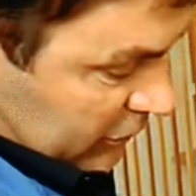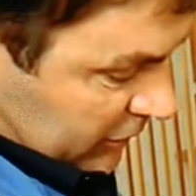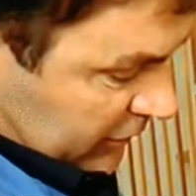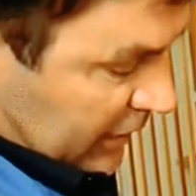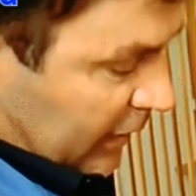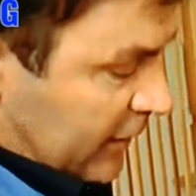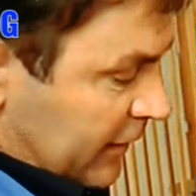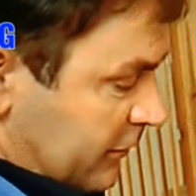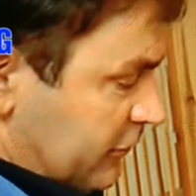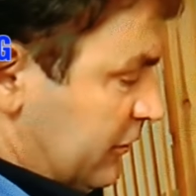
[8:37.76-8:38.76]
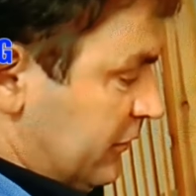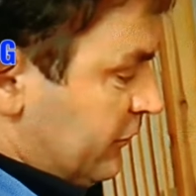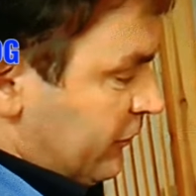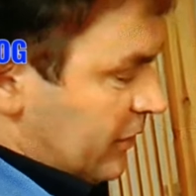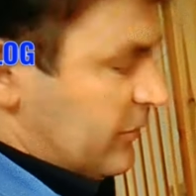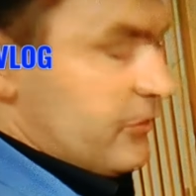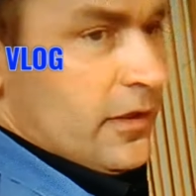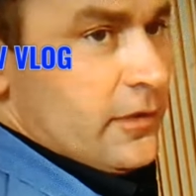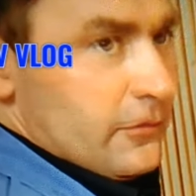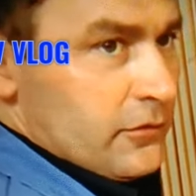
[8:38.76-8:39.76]
She's a young hen, she's a famous
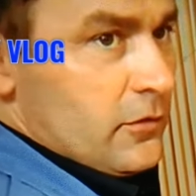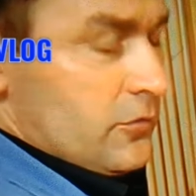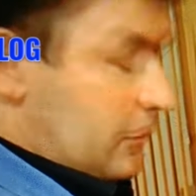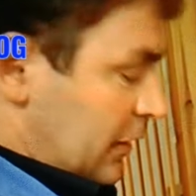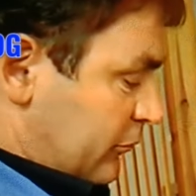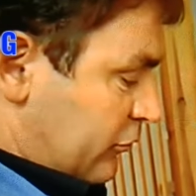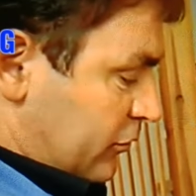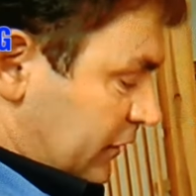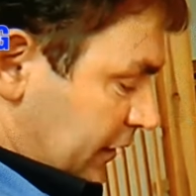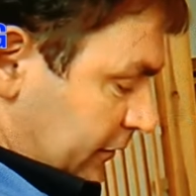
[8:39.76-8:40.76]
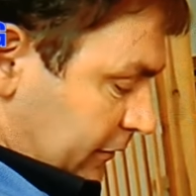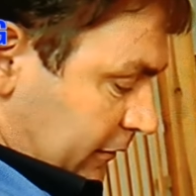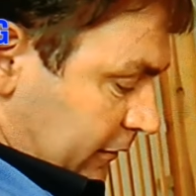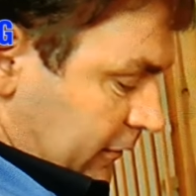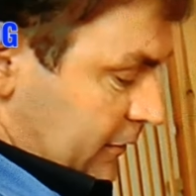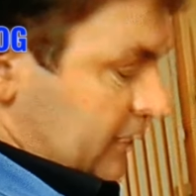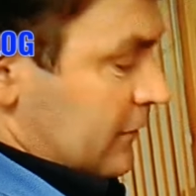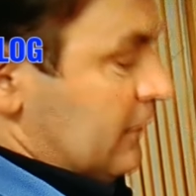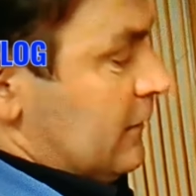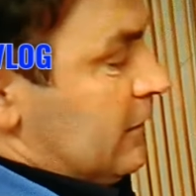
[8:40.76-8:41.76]
hen, so I'm sure that
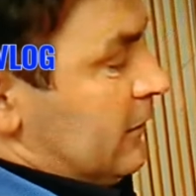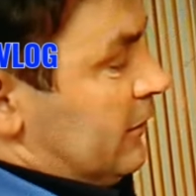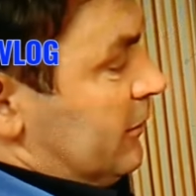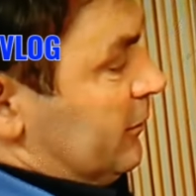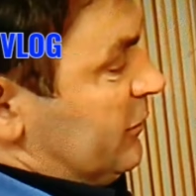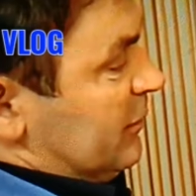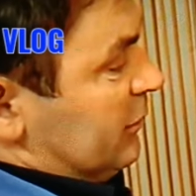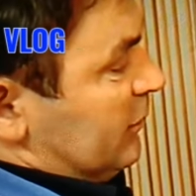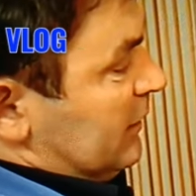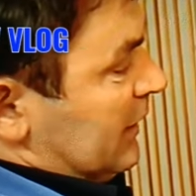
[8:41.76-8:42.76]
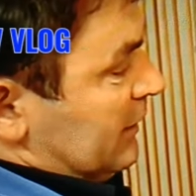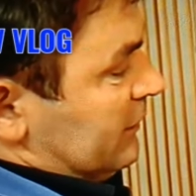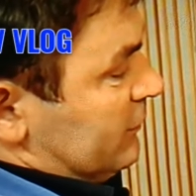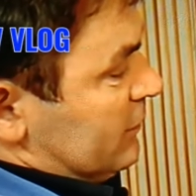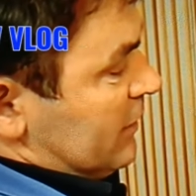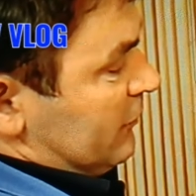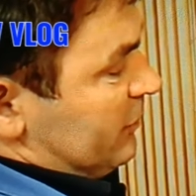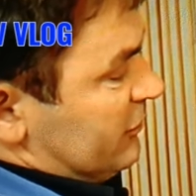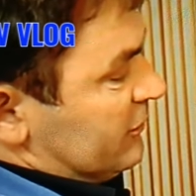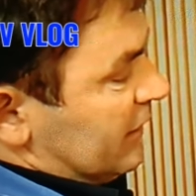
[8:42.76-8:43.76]
people will like to have
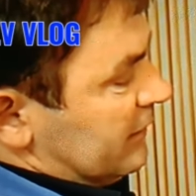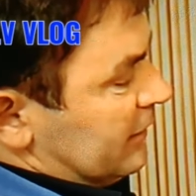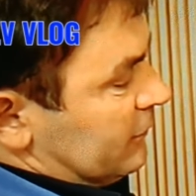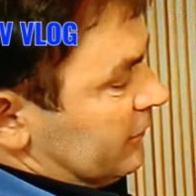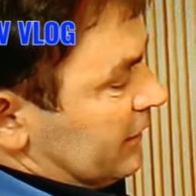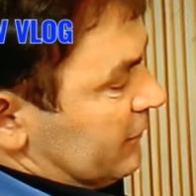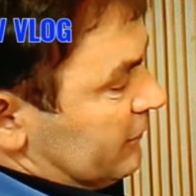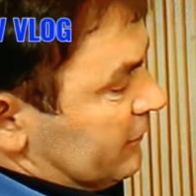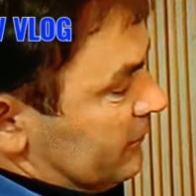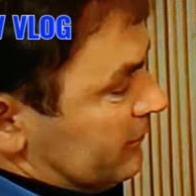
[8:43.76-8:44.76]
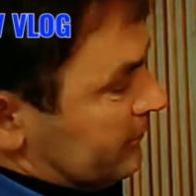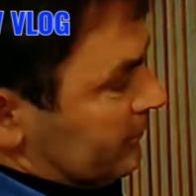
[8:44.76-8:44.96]
a pigeon like that on their loft.